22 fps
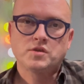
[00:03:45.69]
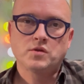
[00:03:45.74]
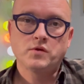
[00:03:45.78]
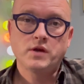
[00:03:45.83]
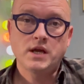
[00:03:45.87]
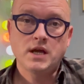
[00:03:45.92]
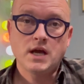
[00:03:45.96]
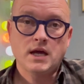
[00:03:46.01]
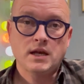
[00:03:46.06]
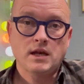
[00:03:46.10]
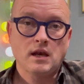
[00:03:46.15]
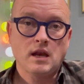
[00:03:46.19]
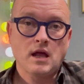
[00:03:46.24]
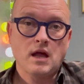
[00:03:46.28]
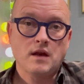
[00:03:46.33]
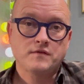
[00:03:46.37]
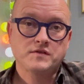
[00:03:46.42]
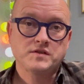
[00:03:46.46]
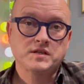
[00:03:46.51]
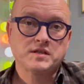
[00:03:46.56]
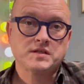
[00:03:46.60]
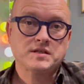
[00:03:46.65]
he had a lot
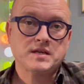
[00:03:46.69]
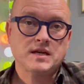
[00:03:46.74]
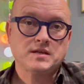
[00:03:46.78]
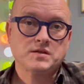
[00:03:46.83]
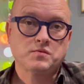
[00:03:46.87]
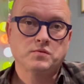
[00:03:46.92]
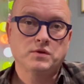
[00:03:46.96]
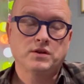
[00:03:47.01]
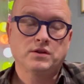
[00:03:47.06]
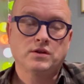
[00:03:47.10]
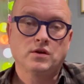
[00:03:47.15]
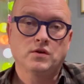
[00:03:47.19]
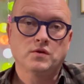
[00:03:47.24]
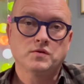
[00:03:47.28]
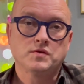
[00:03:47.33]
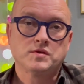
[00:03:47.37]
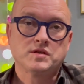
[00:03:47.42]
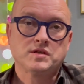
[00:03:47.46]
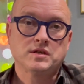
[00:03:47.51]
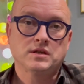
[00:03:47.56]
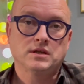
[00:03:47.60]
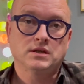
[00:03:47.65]
of success with
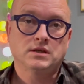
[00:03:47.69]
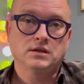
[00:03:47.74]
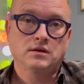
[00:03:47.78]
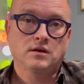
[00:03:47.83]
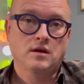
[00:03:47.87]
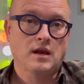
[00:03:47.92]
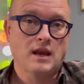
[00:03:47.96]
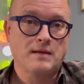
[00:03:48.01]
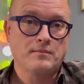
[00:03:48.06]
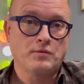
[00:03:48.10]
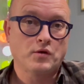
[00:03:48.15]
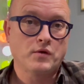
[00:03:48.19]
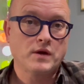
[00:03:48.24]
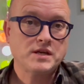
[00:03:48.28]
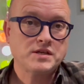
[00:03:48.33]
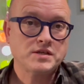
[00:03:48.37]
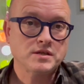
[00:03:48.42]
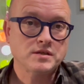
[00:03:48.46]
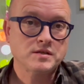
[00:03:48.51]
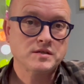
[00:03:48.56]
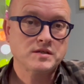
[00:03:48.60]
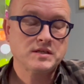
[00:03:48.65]
those
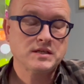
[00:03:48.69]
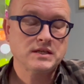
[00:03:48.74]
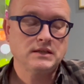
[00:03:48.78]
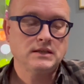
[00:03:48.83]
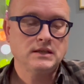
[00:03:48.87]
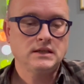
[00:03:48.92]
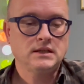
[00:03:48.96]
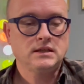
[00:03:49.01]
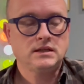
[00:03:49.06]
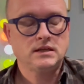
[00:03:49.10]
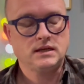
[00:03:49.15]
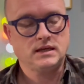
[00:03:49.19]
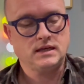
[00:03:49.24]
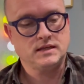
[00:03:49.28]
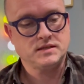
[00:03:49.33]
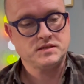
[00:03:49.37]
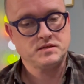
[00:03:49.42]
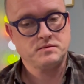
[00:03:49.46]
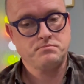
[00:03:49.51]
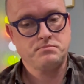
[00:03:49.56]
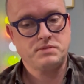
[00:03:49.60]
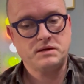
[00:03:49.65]
collaborations he did
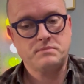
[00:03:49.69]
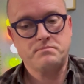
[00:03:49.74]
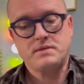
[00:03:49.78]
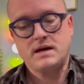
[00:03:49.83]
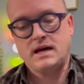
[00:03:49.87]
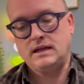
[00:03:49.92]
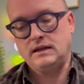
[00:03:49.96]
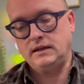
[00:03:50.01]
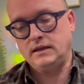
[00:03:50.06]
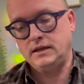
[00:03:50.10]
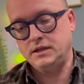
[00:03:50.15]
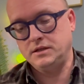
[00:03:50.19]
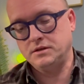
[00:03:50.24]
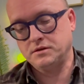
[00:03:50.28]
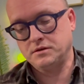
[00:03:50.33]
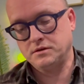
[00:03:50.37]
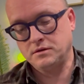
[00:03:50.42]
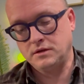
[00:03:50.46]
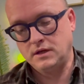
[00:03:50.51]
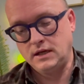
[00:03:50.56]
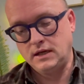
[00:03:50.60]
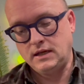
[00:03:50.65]
as a big band
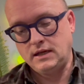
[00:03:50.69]
leader.